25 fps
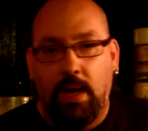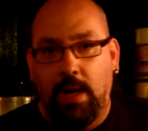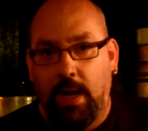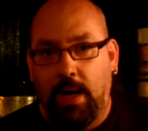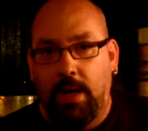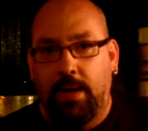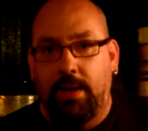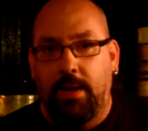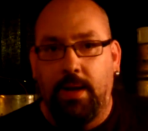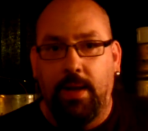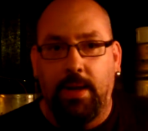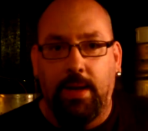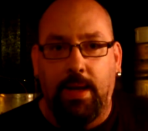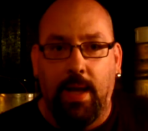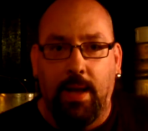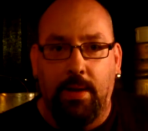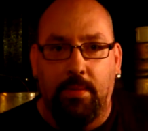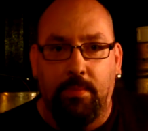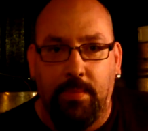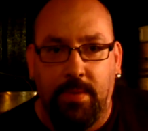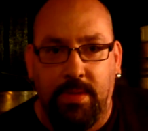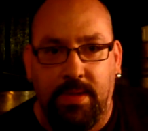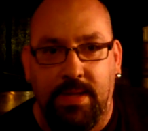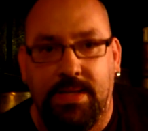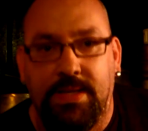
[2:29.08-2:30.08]
And
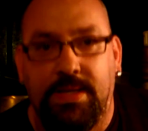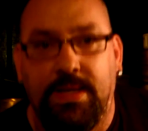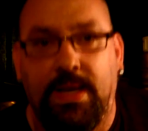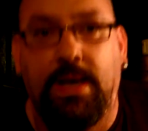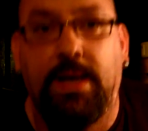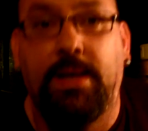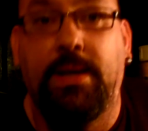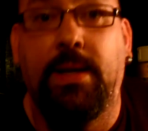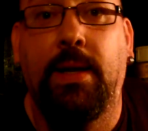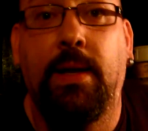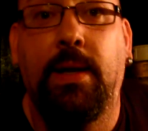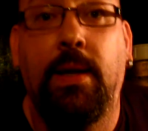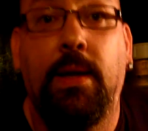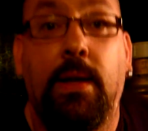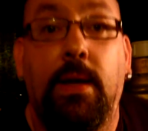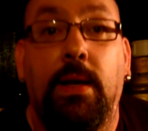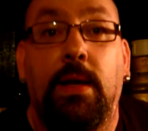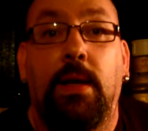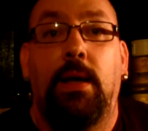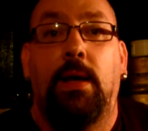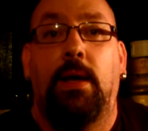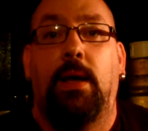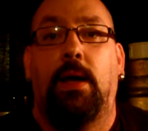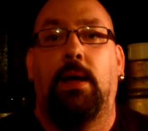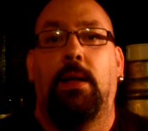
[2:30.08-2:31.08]
again with the cider,
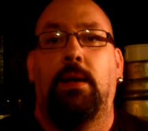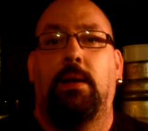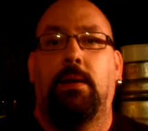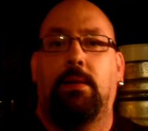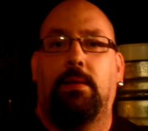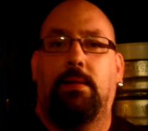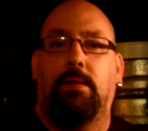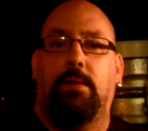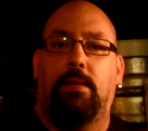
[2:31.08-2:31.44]
and